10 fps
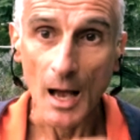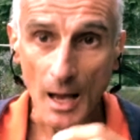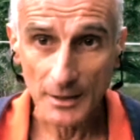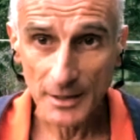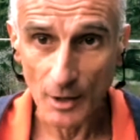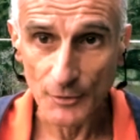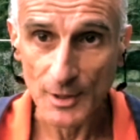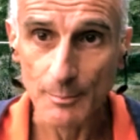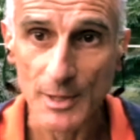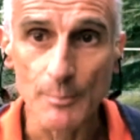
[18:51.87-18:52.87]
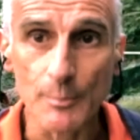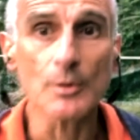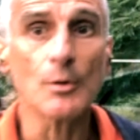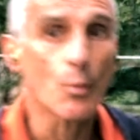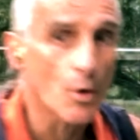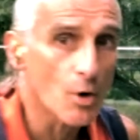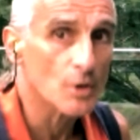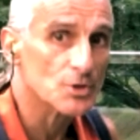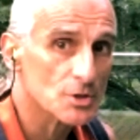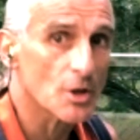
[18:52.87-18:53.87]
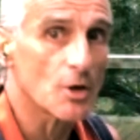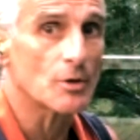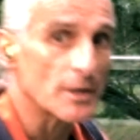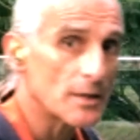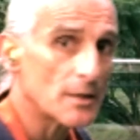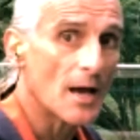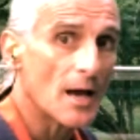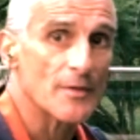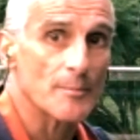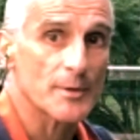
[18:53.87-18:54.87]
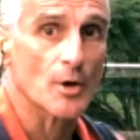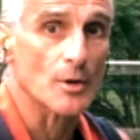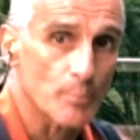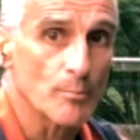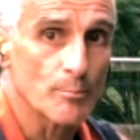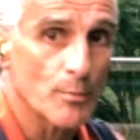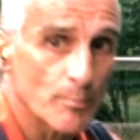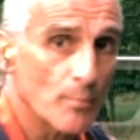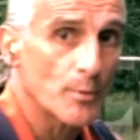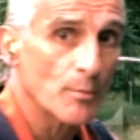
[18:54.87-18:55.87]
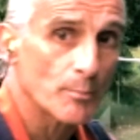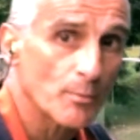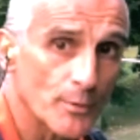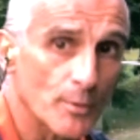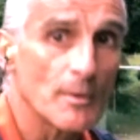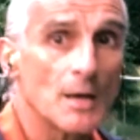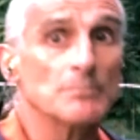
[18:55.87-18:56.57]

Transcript: Unhealthy people walk slowly and they'll be going boom, boom, boom, boom, boom, boom.